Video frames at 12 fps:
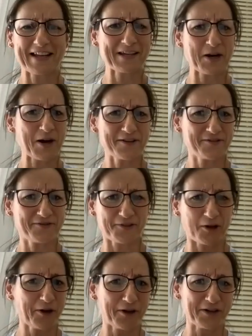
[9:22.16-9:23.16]
kind of
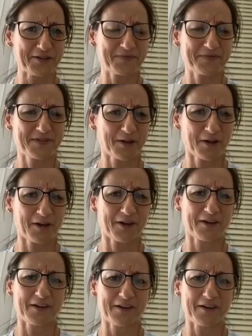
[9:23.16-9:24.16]
flowed. So
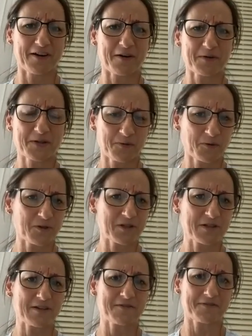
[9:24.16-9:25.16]
I was
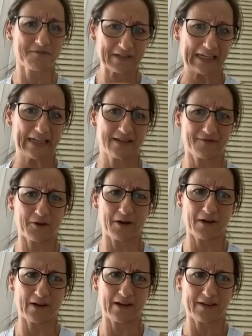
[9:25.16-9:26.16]
fortunate really
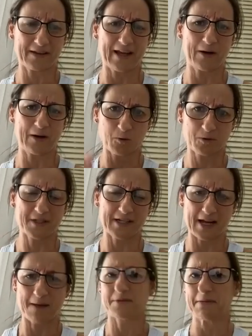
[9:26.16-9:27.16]
for it all to
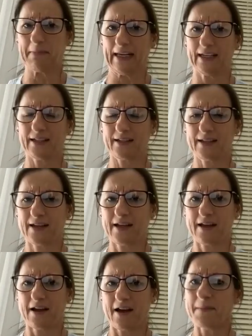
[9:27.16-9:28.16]
come to me.
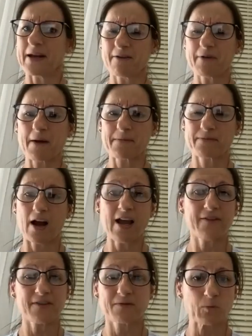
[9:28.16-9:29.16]
I mean, I
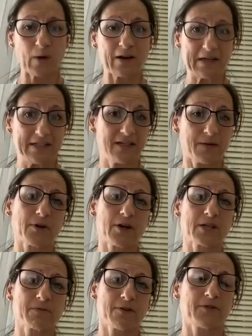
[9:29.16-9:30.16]
even, when I did
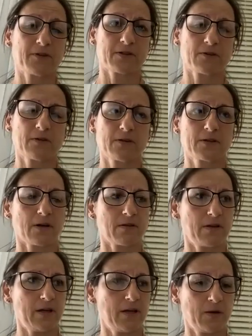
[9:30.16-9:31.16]
approach my first stockist, I
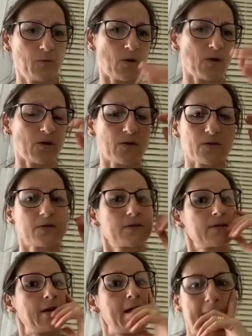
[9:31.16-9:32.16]
think it
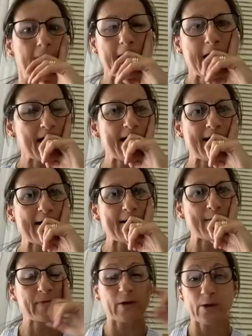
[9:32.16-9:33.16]
was
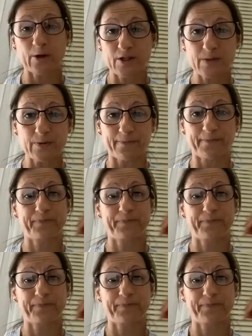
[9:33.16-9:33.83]
the herdsman,